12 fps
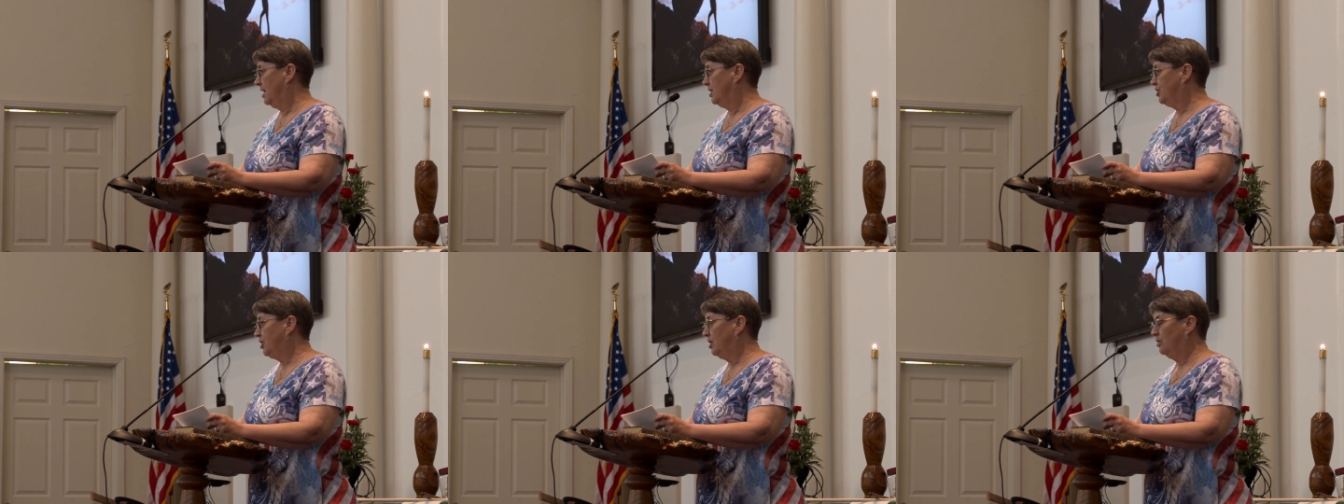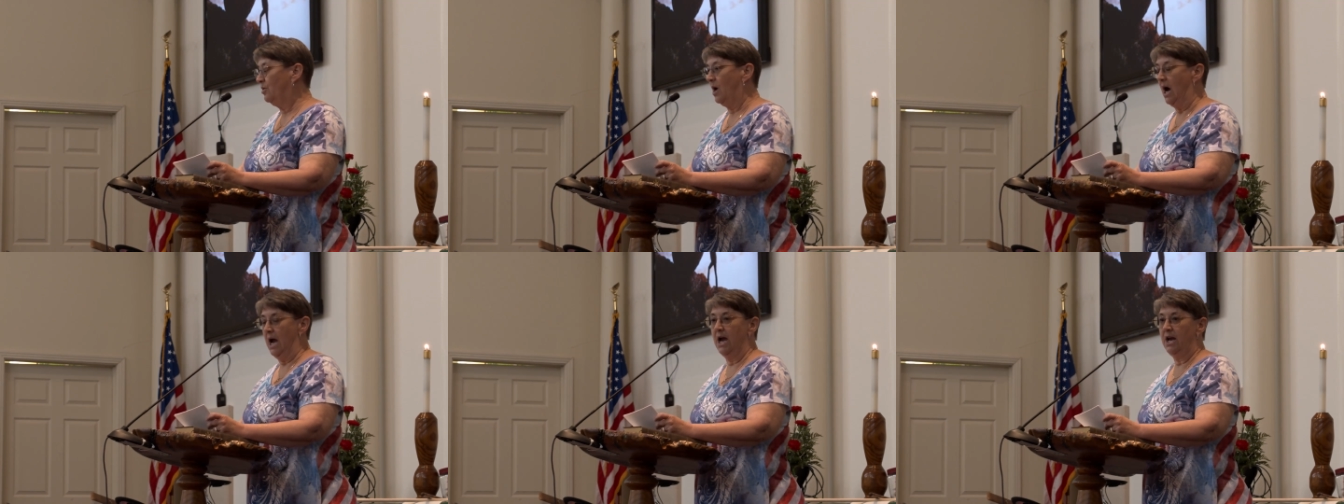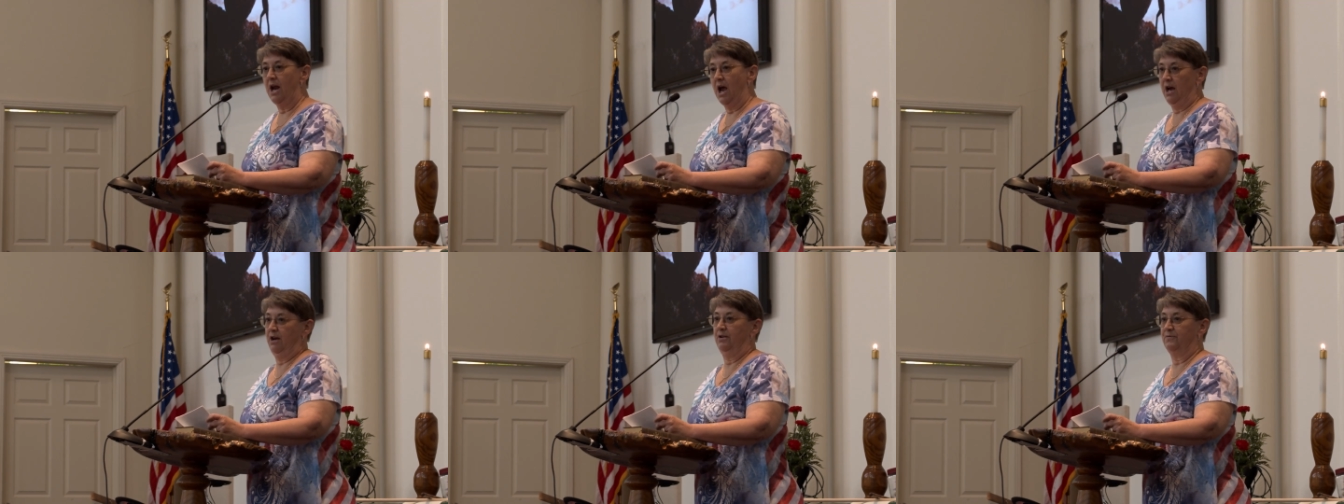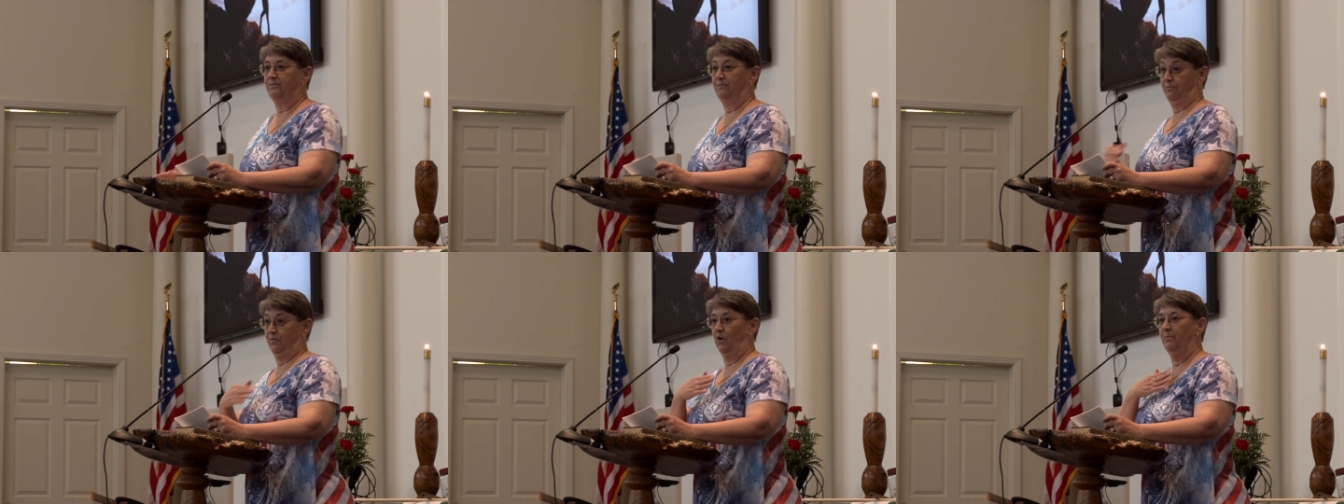So eh,
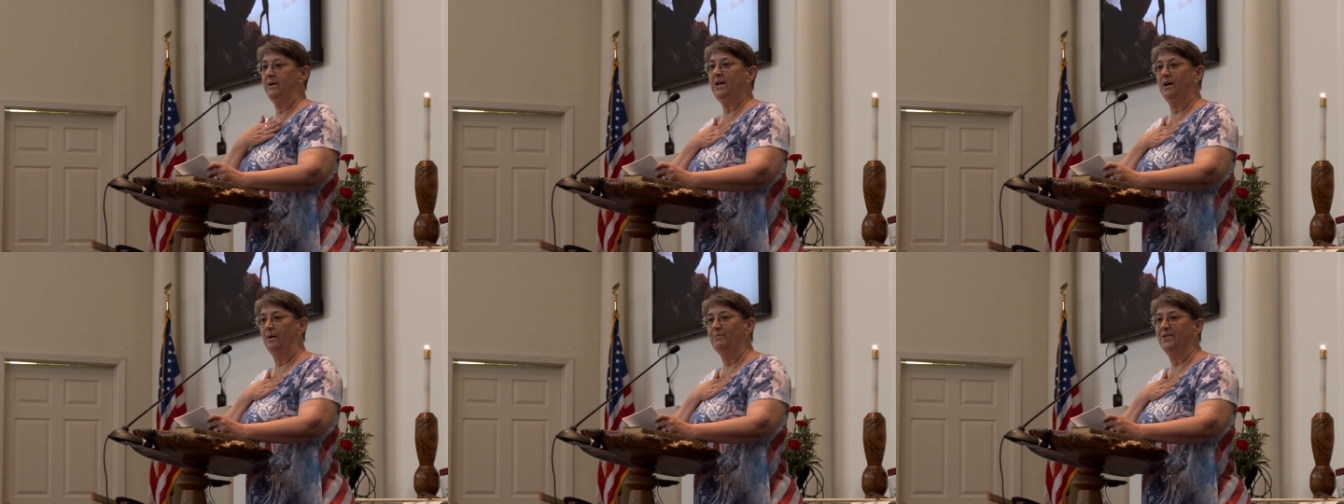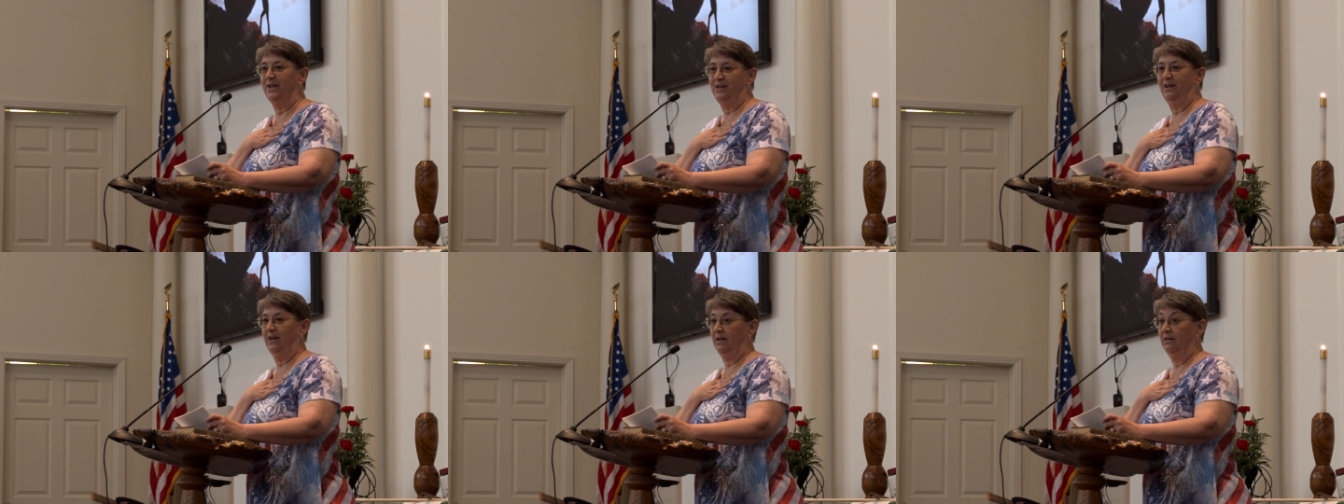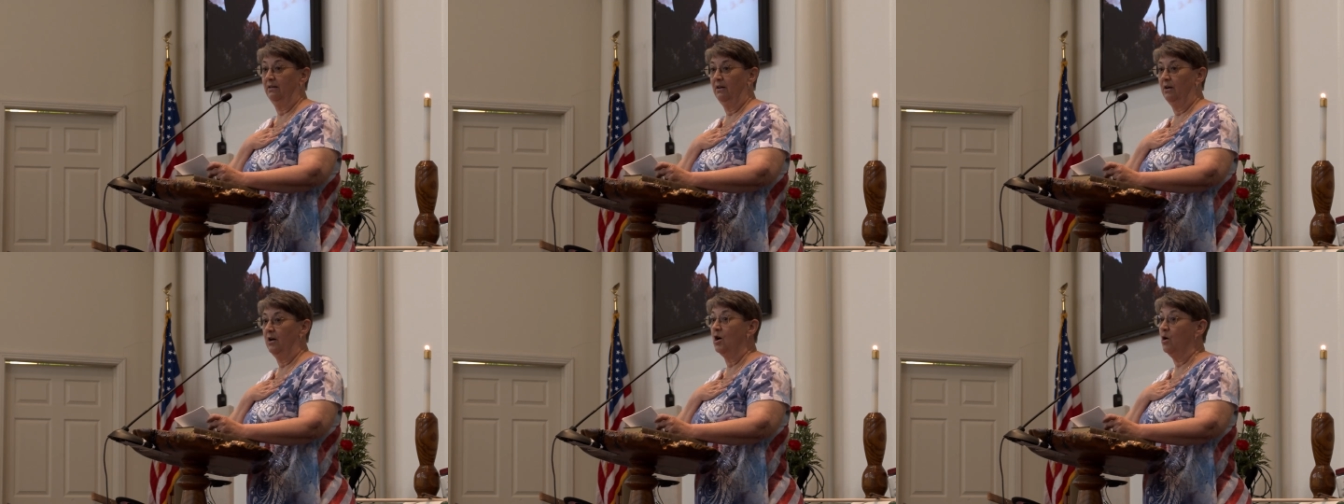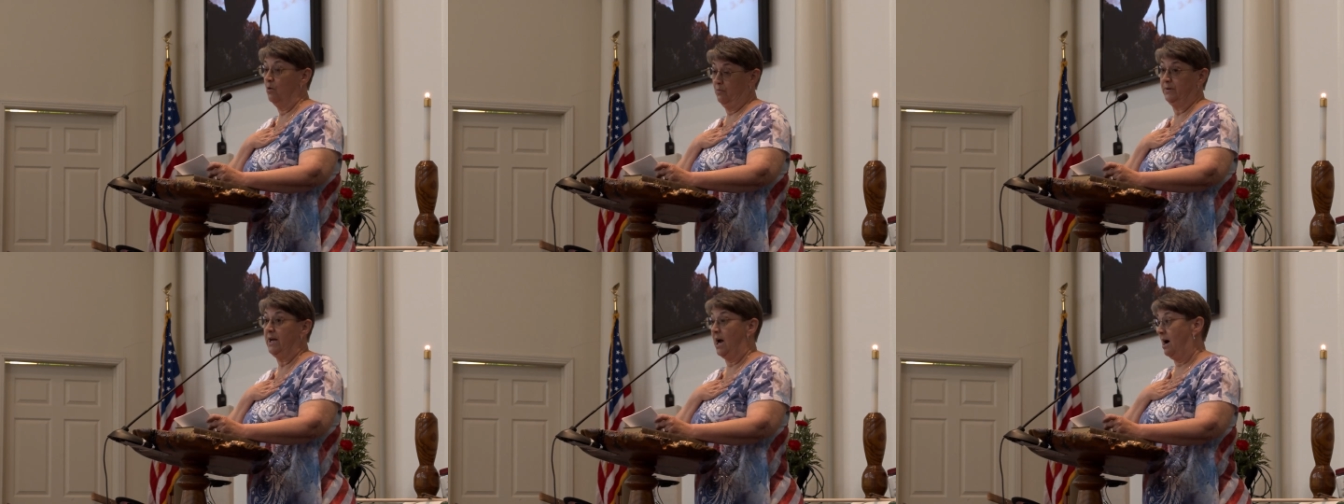for me, I'm thinking,
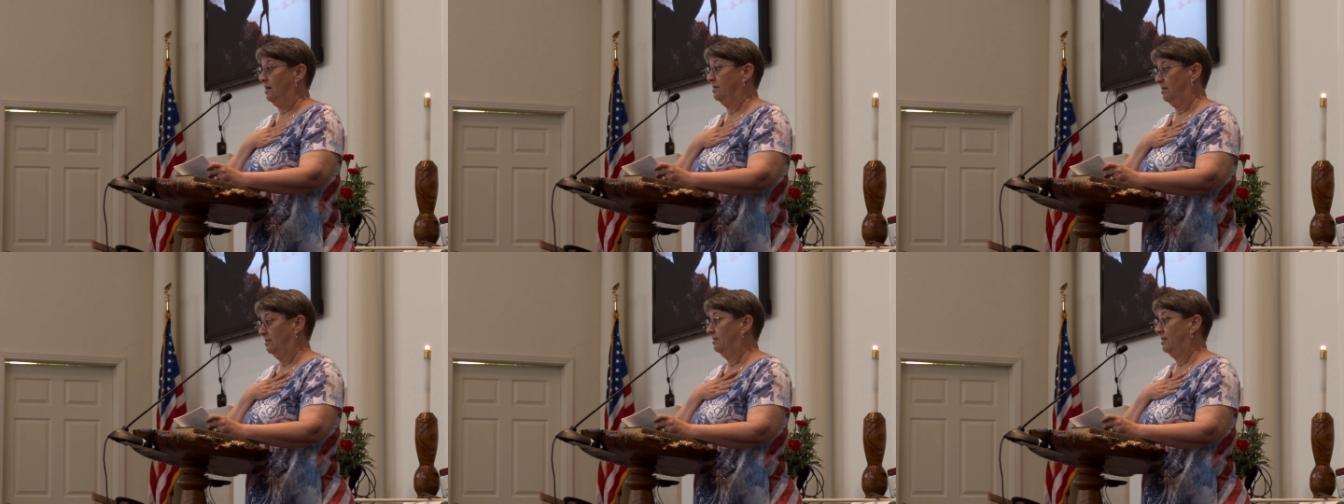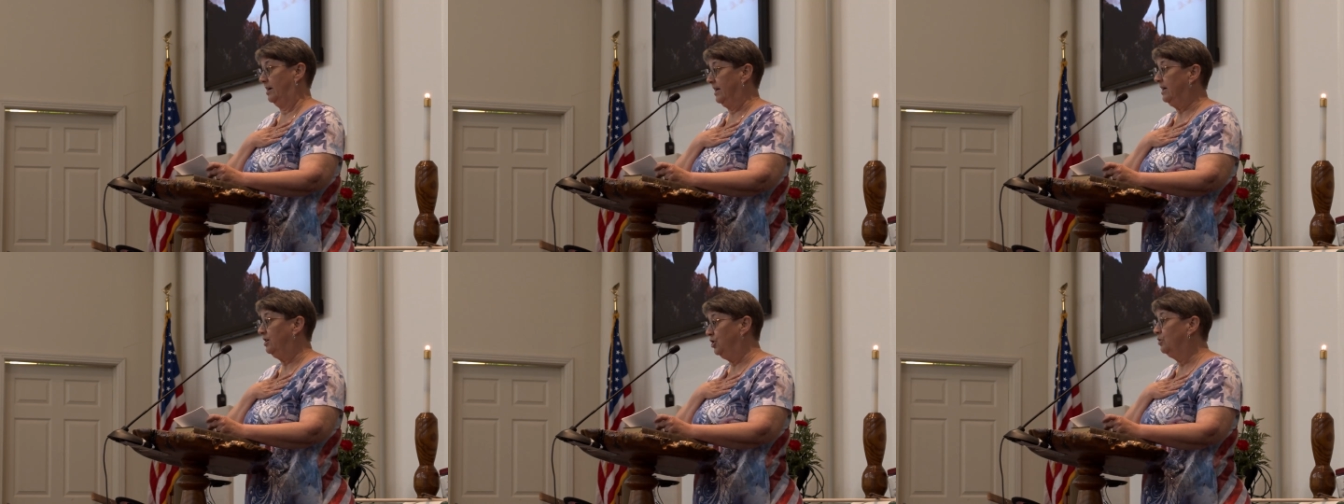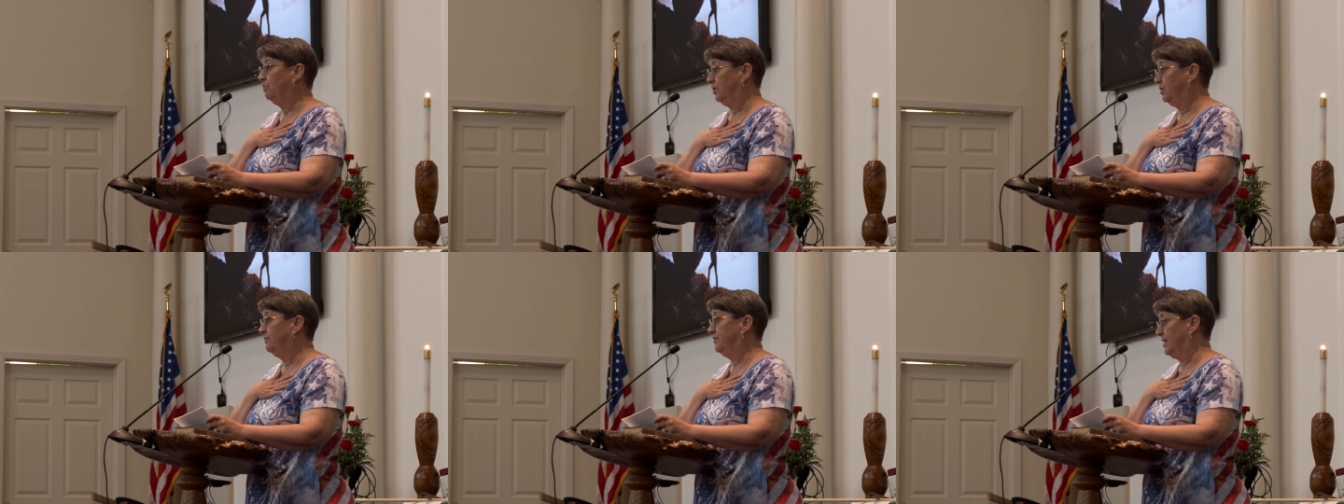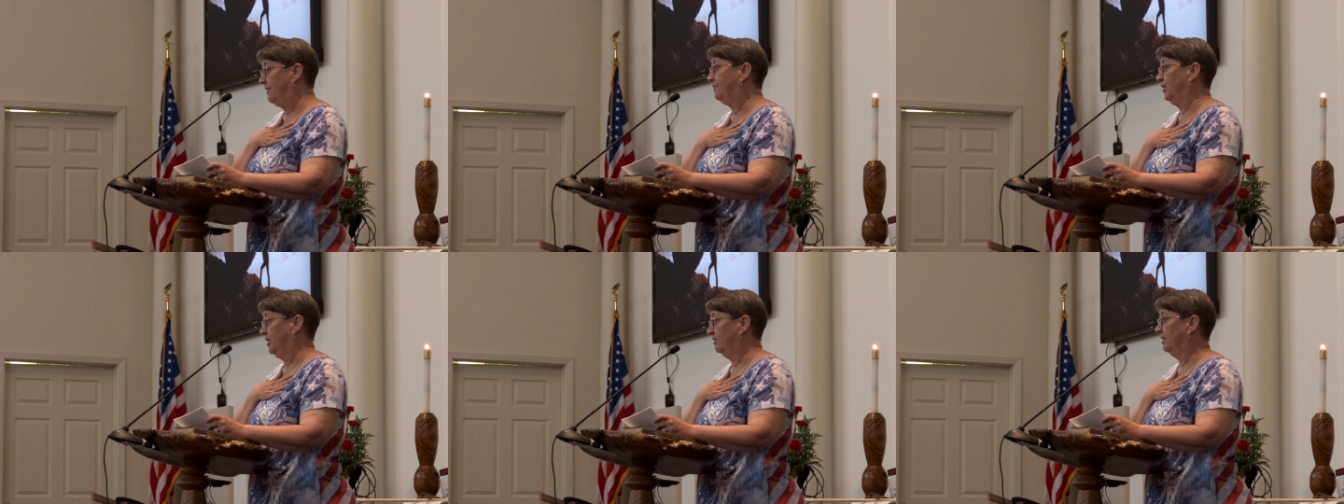oh yeah, honey, you, you've
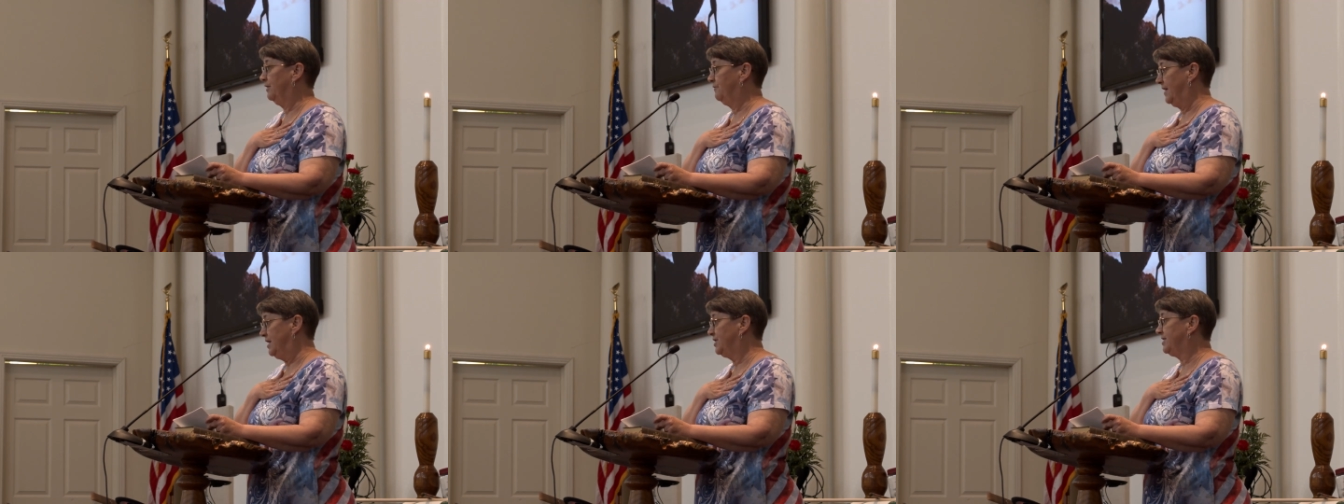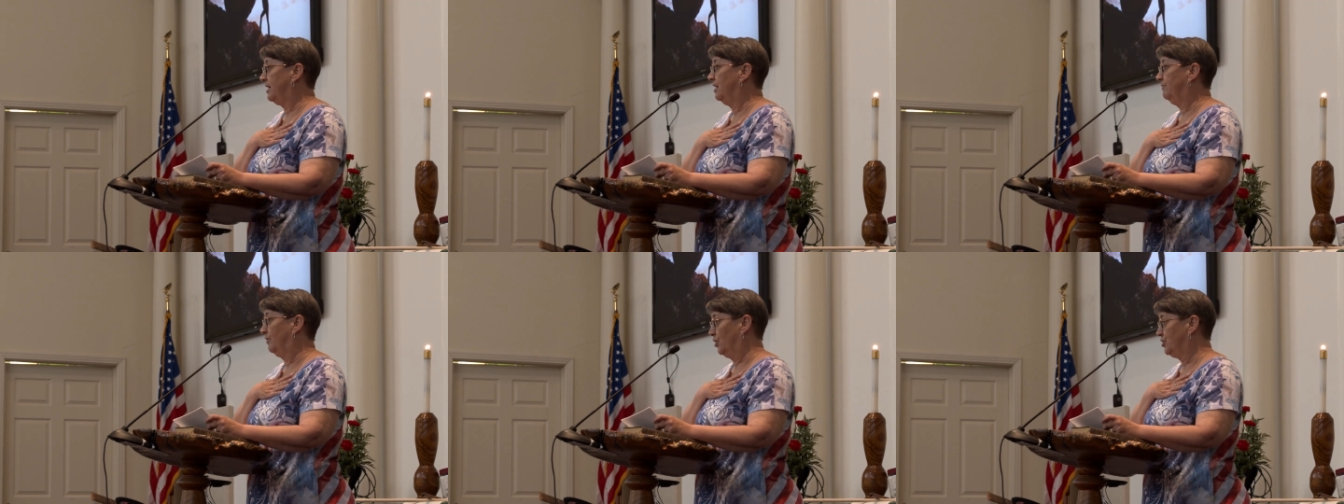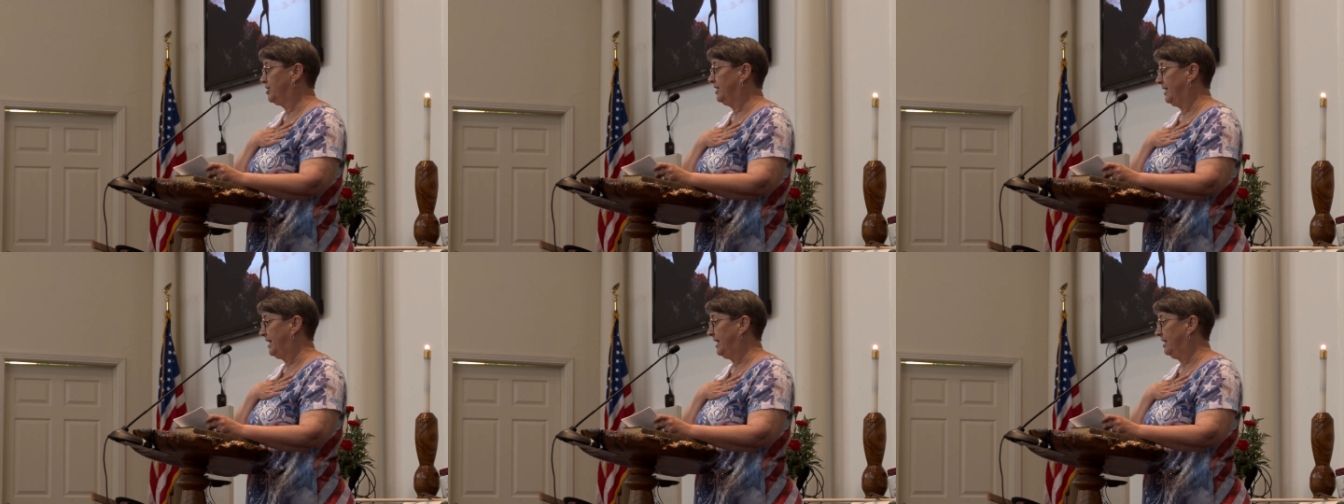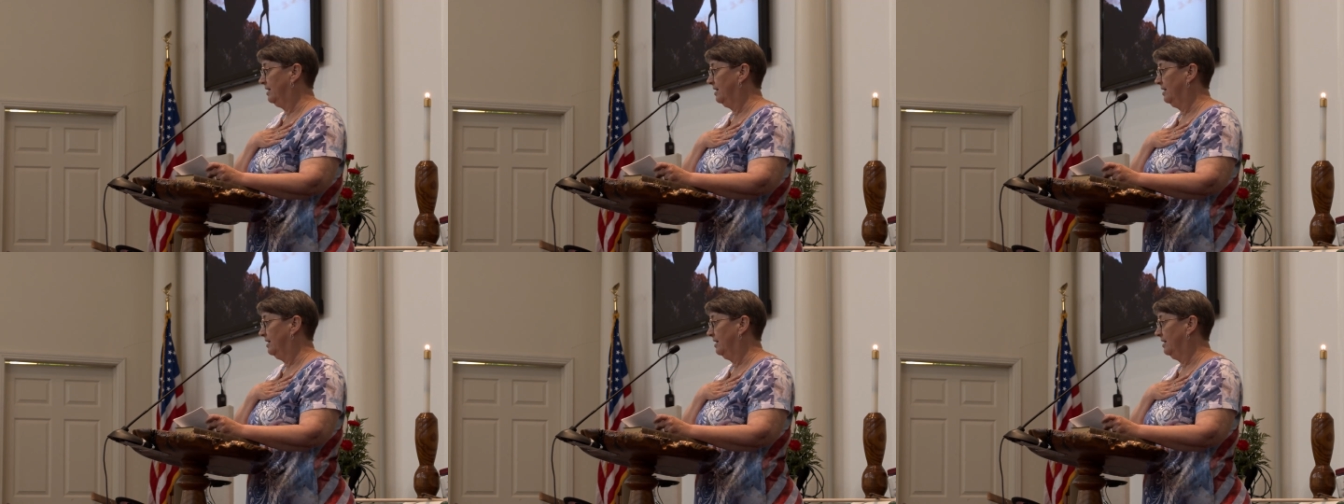definitely faced adversity.